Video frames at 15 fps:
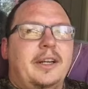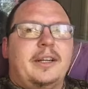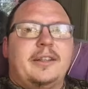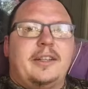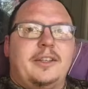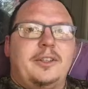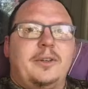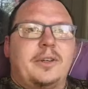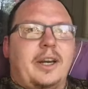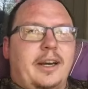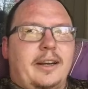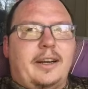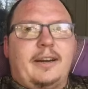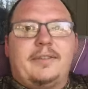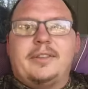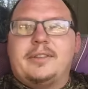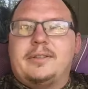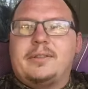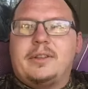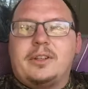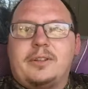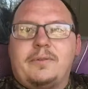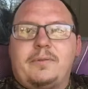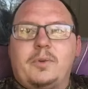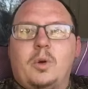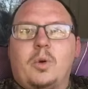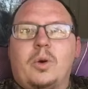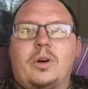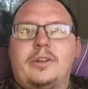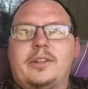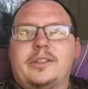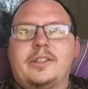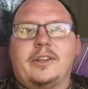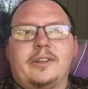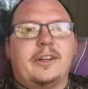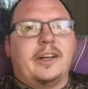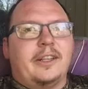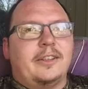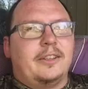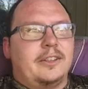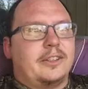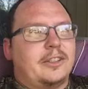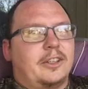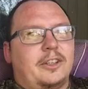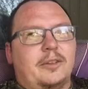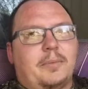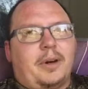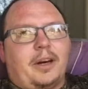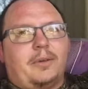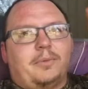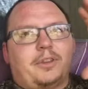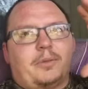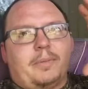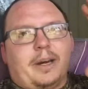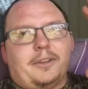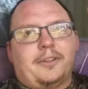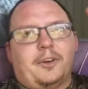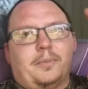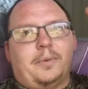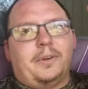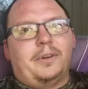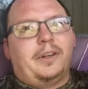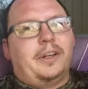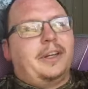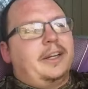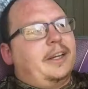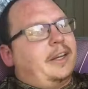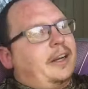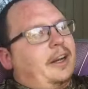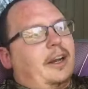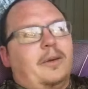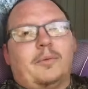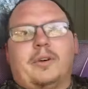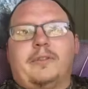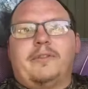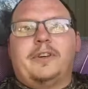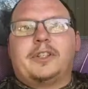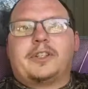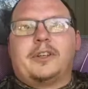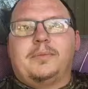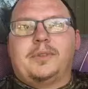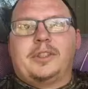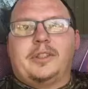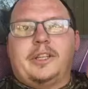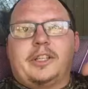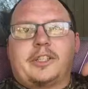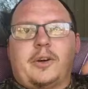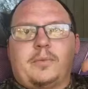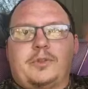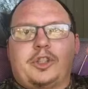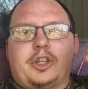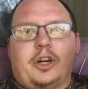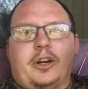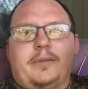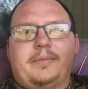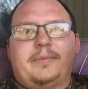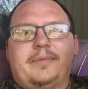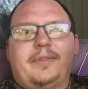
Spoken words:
they do kind of have the little lure on their tongue, and they'll just sit on the bottom with their mouth open, and when a fish comes in, they just go chomp.